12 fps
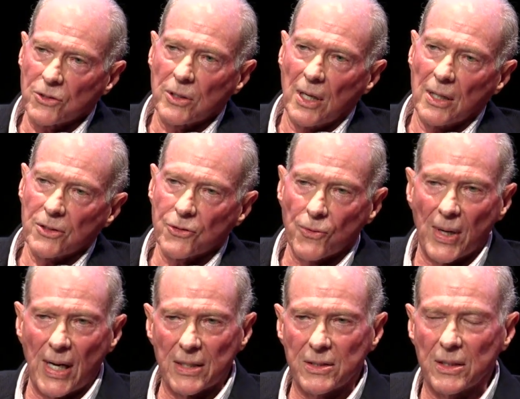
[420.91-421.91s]

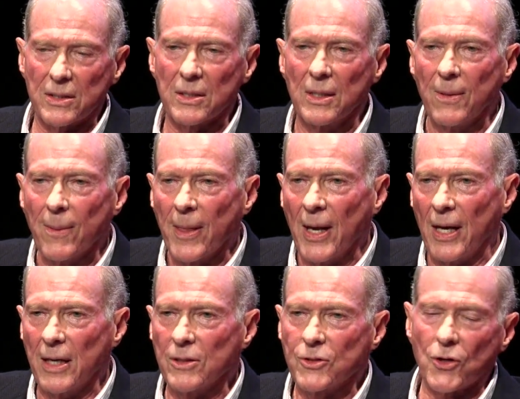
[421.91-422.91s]
psoriasis
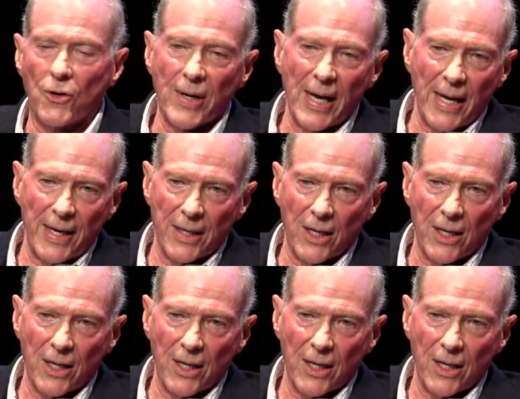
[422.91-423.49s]
and psoriatic